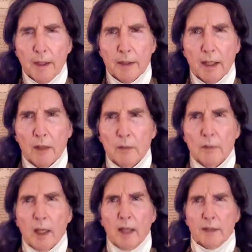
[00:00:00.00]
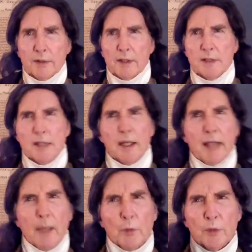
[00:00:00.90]
Now, as I said,
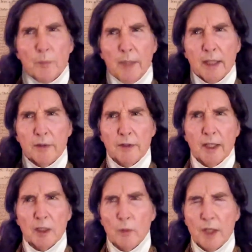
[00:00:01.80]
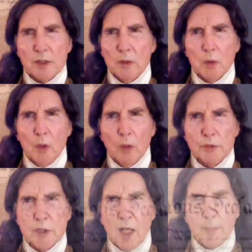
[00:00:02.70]
that would make the declaration look all
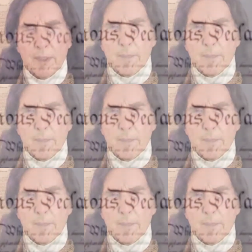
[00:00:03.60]
choppy.